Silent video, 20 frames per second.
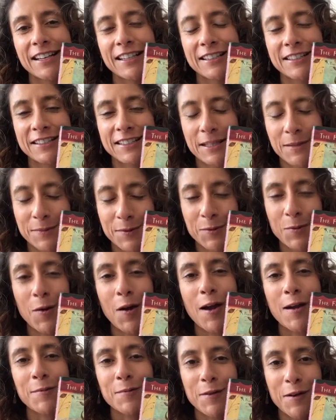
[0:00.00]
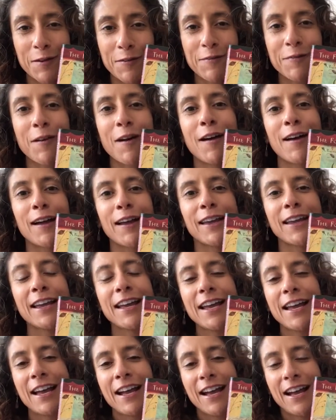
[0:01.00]
subscribe, notify,
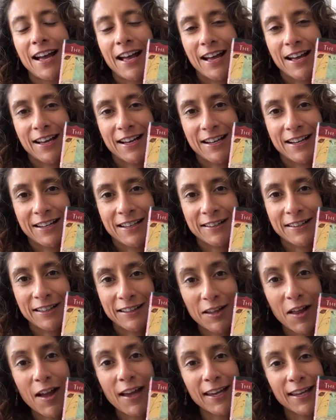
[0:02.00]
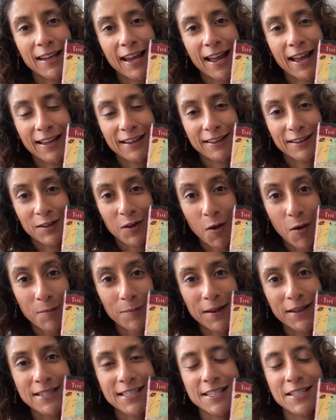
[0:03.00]
the like and
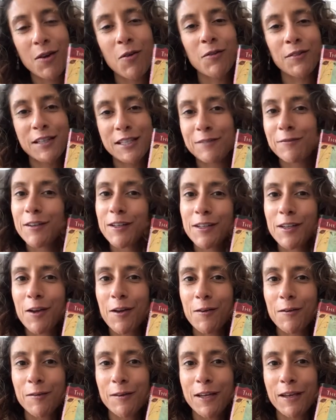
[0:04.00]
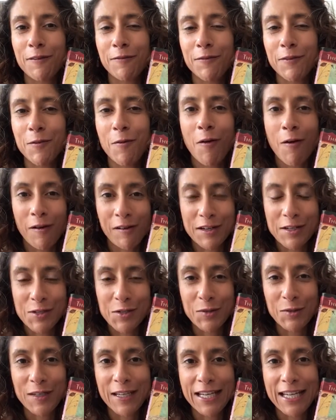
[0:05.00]
comment on this video if you are
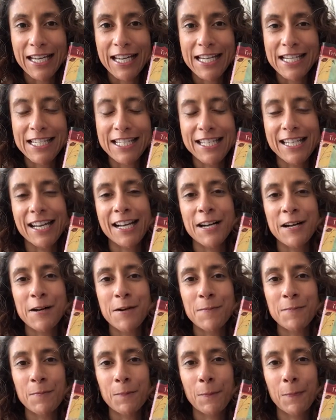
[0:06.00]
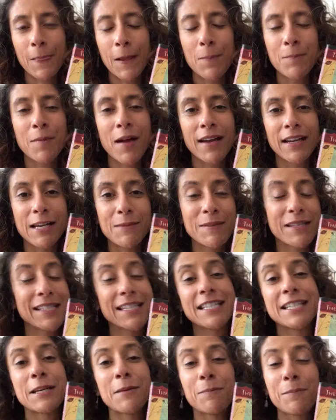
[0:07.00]
enjoying it. My name is
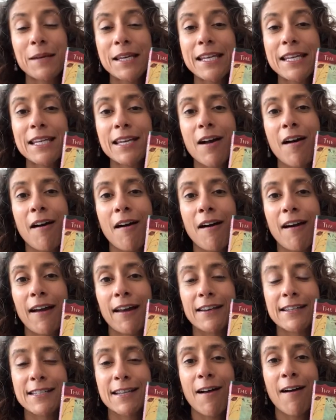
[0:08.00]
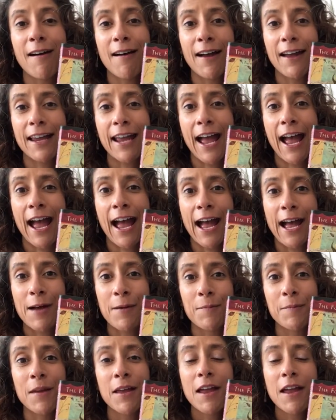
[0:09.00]
Nadia B and I am